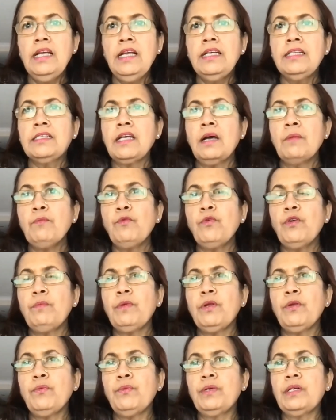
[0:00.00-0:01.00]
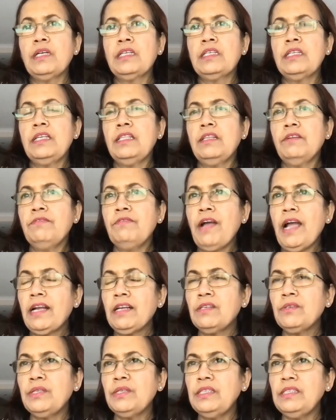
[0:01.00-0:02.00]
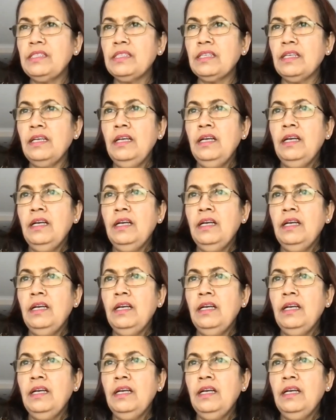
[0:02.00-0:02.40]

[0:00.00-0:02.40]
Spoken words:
Some women worked in the factories,